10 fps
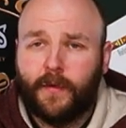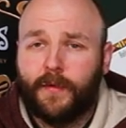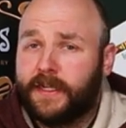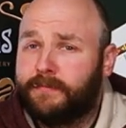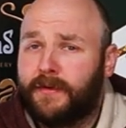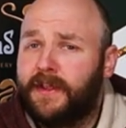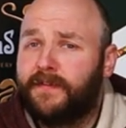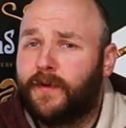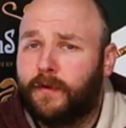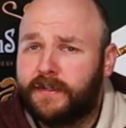raspberry,
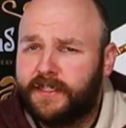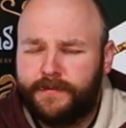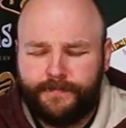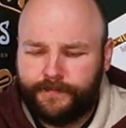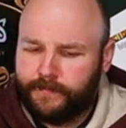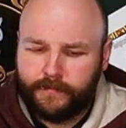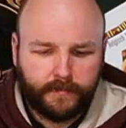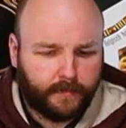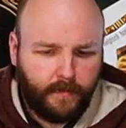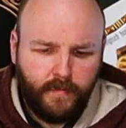of course,
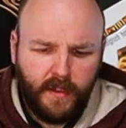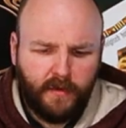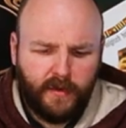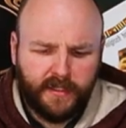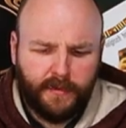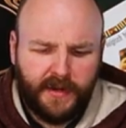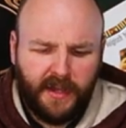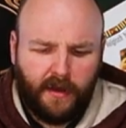raspberry